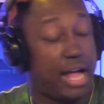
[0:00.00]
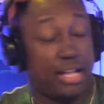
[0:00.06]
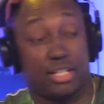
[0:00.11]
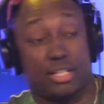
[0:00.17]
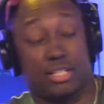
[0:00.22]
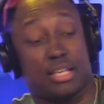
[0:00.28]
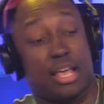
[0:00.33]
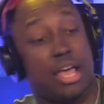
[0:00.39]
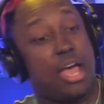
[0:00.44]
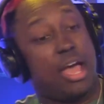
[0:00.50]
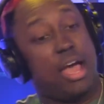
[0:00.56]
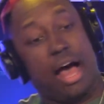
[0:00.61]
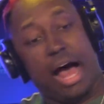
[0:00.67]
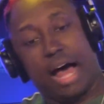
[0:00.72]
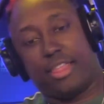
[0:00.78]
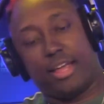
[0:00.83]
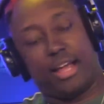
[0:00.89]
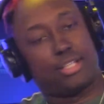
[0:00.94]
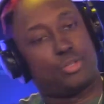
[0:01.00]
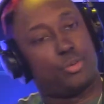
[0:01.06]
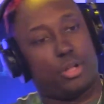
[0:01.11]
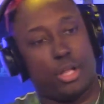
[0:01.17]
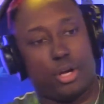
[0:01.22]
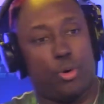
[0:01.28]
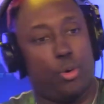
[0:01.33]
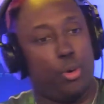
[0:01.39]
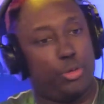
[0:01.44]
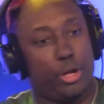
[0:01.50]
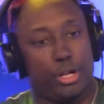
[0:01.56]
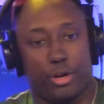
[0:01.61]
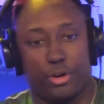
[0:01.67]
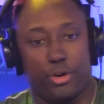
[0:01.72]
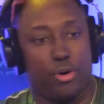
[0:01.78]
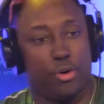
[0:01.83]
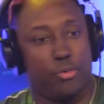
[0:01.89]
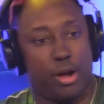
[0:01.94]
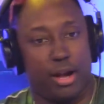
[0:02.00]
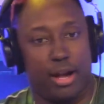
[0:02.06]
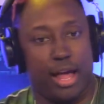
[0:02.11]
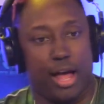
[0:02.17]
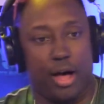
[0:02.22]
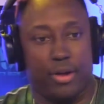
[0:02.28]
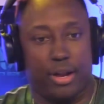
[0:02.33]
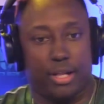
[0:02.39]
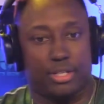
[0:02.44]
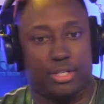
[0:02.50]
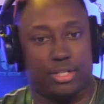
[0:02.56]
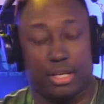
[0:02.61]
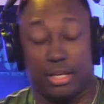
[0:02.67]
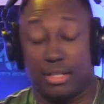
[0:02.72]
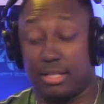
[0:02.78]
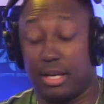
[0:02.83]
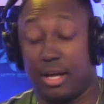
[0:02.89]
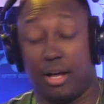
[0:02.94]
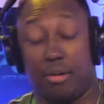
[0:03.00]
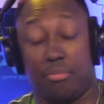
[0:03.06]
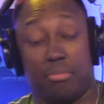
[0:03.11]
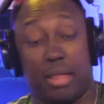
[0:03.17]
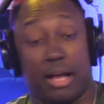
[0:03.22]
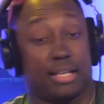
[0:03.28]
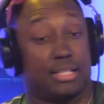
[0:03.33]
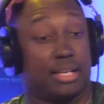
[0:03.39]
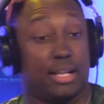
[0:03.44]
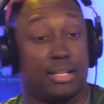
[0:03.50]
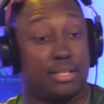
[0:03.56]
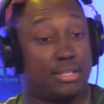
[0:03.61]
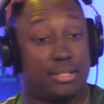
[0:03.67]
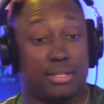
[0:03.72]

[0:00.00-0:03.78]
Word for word: I think it's a really cool thing they're doing right now, and it's like I said,